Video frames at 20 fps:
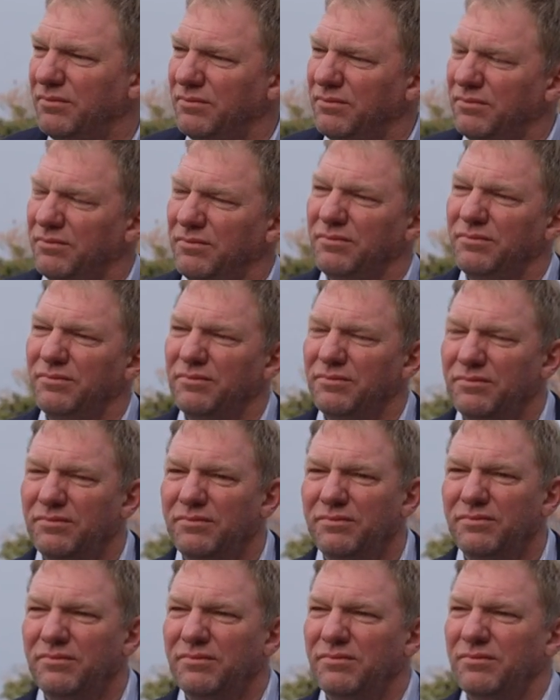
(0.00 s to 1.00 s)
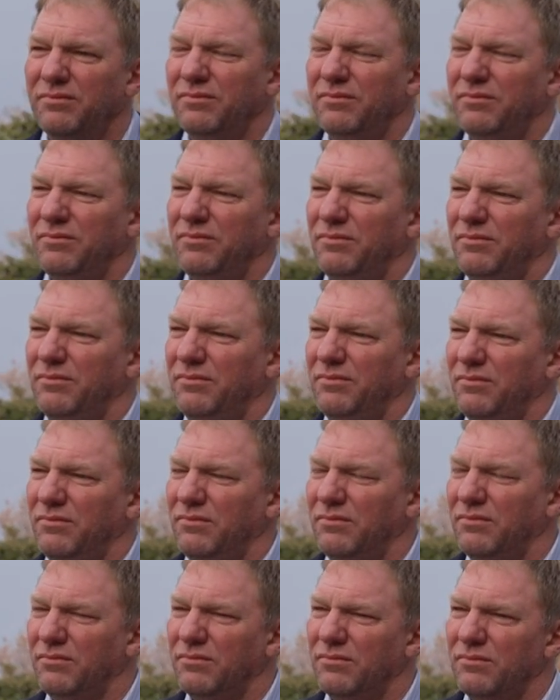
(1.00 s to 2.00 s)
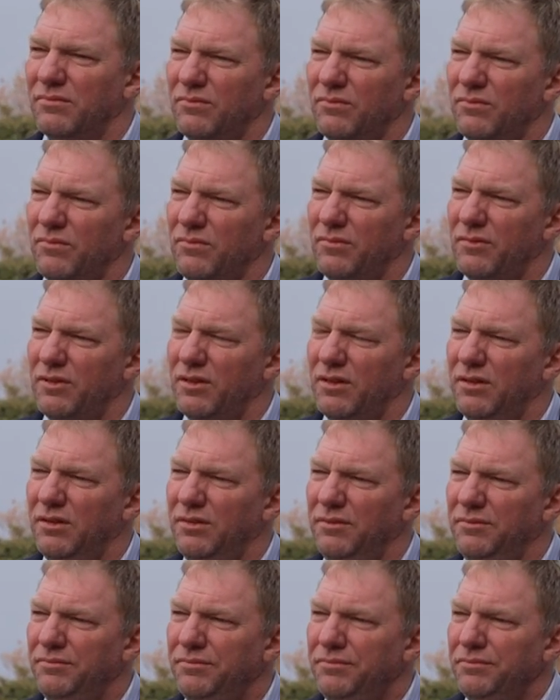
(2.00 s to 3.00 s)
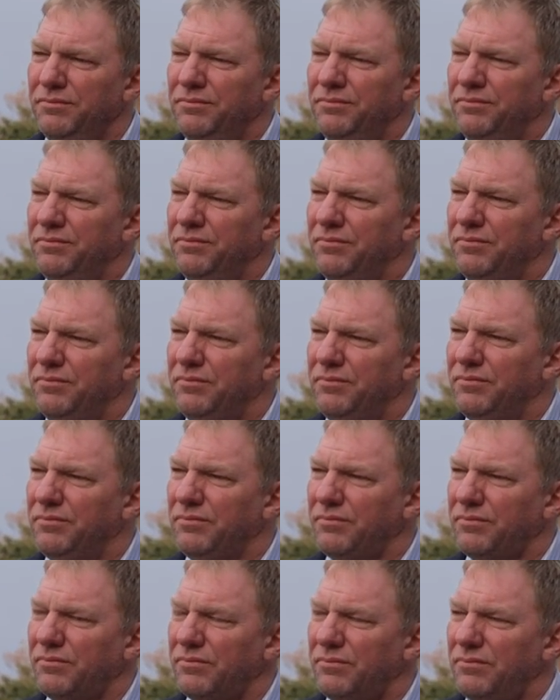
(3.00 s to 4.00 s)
(silent)